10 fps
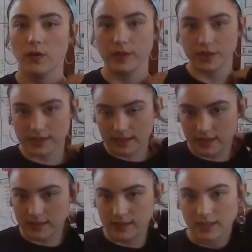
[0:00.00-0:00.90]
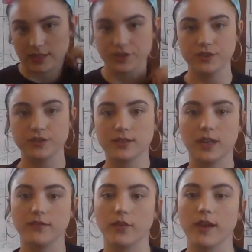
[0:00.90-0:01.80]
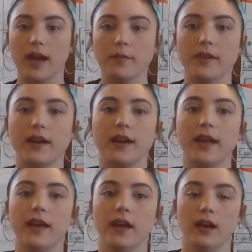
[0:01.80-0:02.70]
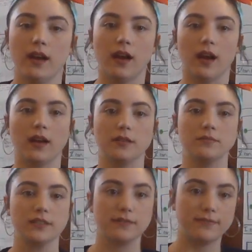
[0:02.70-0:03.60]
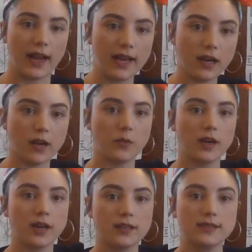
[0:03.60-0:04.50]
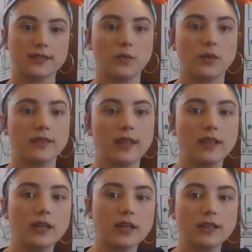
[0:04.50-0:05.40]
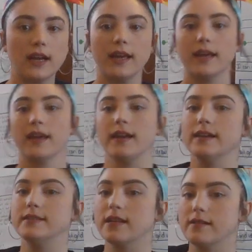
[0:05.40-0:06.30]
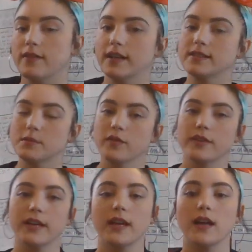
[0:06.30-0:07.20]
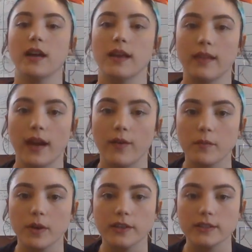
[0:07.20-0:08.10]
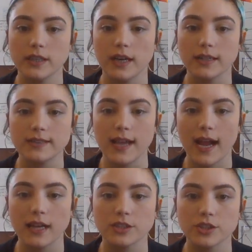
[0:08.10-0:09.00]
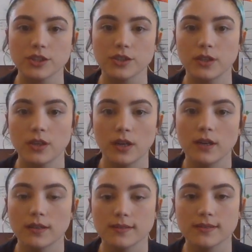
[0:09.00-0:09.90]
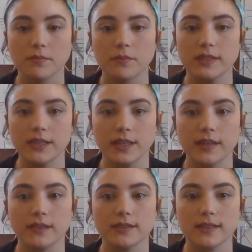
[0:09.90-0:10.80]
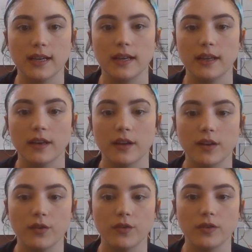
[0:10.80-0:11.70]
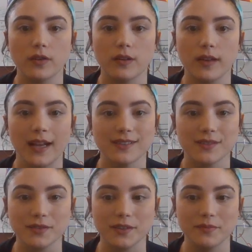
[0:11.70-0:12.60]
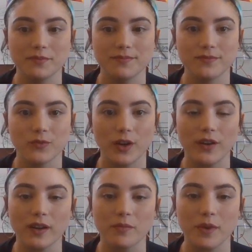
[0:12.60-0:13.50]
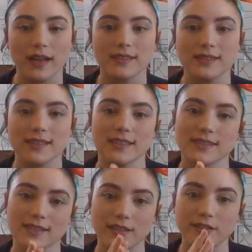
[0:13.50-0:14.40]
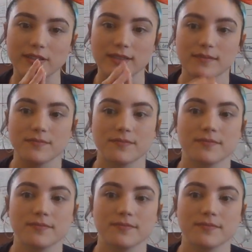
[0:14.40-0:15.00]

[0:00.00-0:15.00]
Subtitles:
We just needed to introduce our vocabulary, define our words and what they look like, and identify some over here. And now I'm going to attach some materials in a Google Classroom where you can practice these skills.